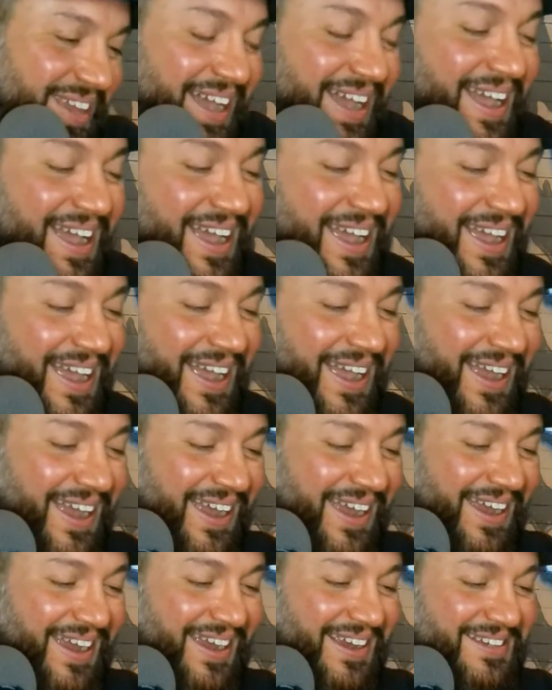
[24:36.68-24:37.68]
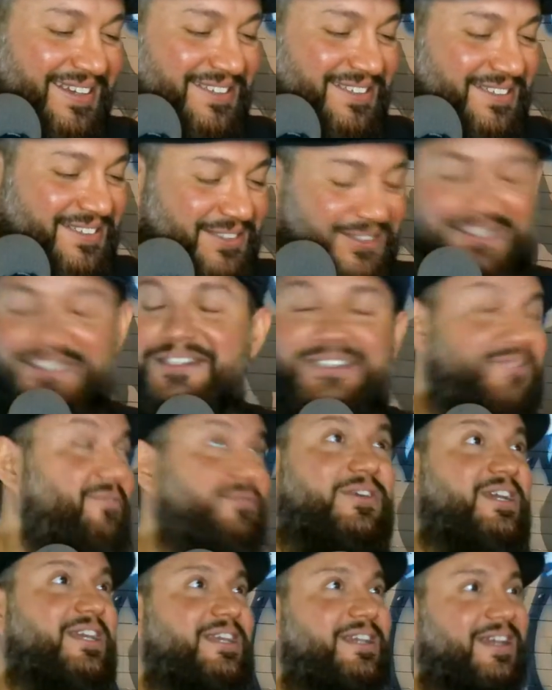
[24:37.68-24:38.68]
nice. That's
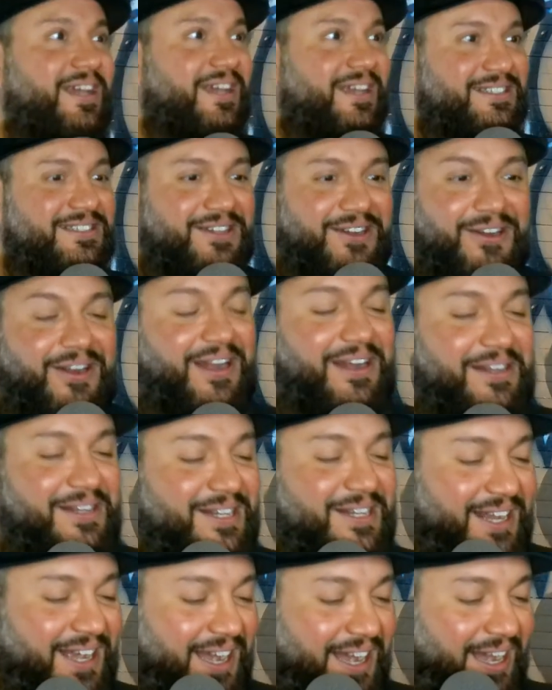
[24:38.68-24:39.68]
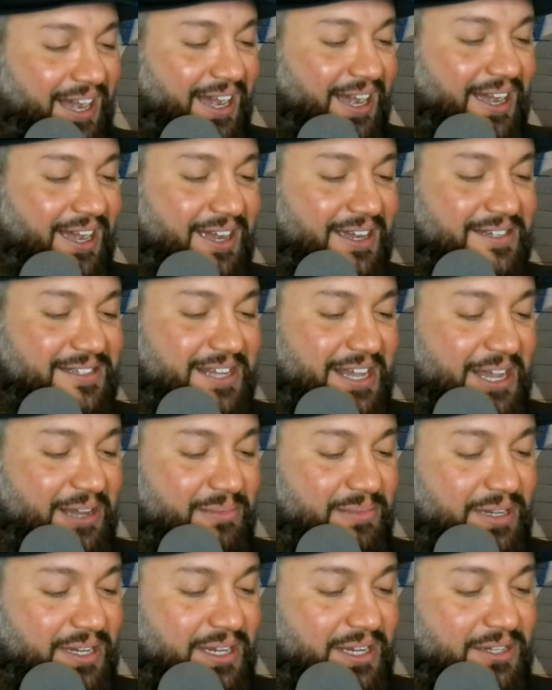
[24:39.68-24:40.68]
fucking nice. All right. Uh,
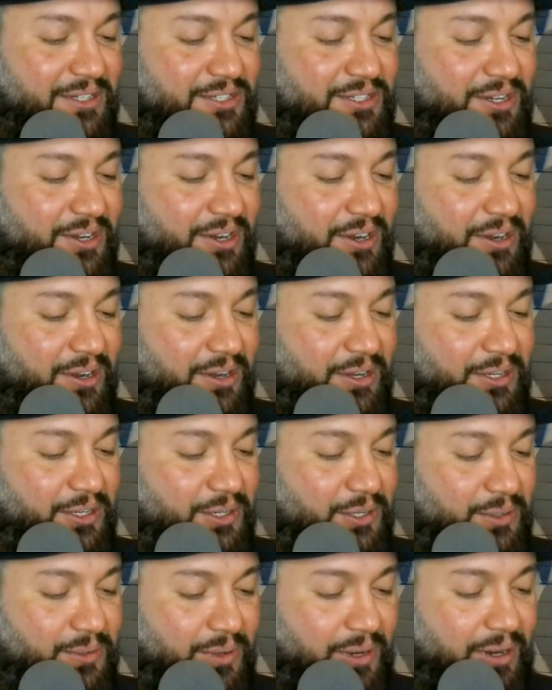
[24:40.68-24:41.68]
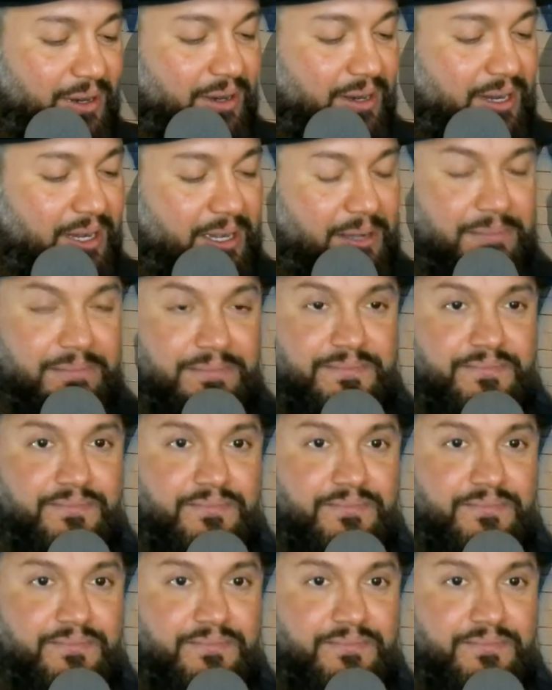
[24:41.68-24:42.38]
Damian, sir, you are up.